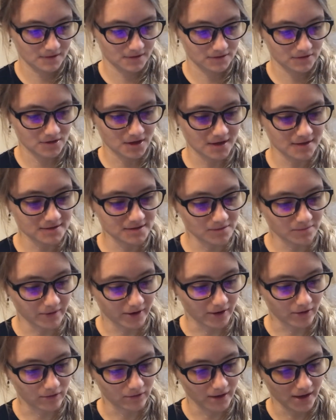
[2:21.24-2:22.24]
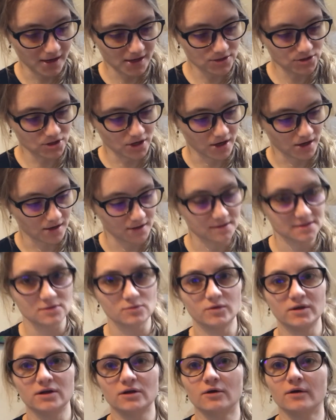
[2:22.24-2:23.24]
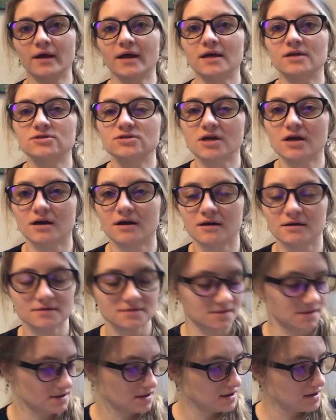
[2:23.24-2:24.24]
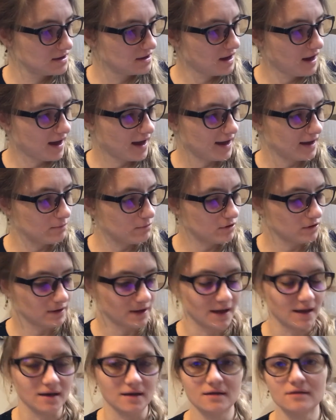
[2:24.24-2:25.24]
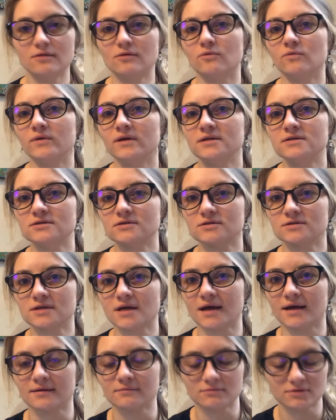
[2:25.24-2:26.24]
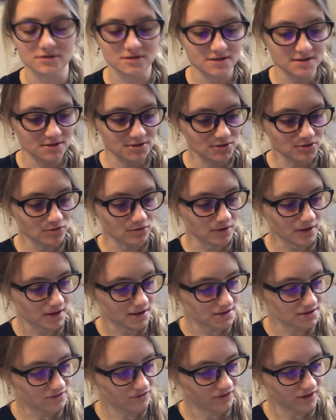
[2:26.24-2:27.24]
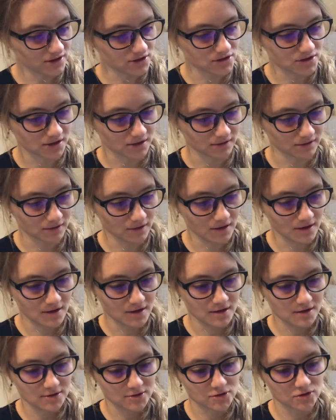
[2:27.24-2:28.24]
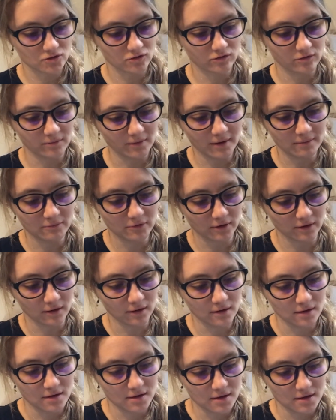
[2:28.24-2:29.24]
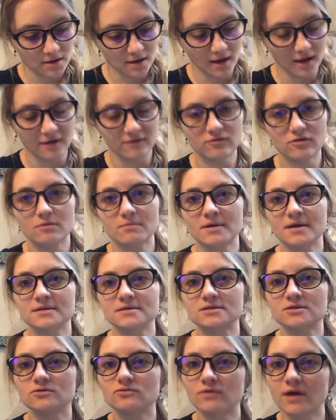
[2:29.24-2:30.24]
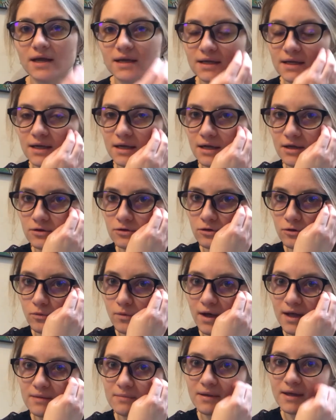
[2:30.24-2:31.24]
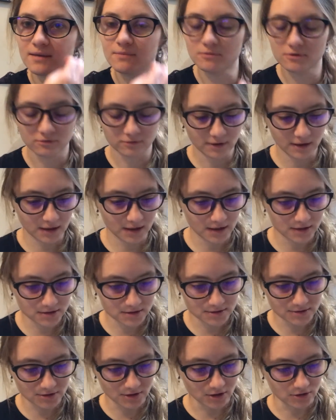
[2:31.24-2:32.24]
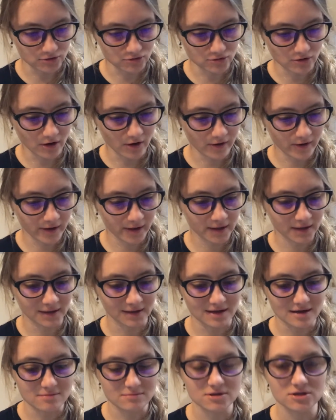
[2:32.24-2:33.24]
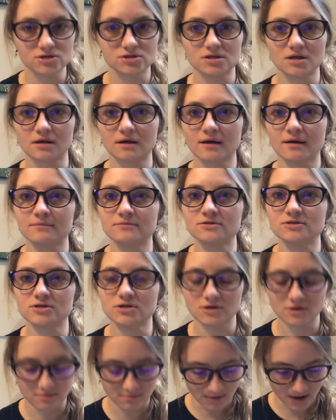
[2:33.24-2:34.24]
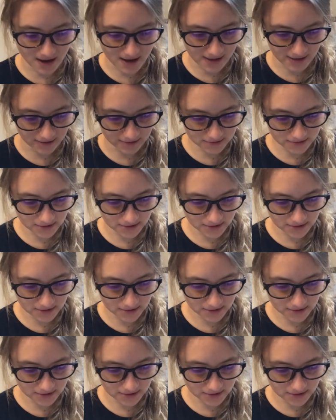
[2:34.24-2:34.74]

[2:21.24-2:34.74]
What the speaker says: Talks about hedgehogs, and we know hedgehogs hibernate in the winter time, but this story is fiction. So remember, have your pencil ready and your white paper ready to start drawing an image that comes to your mind.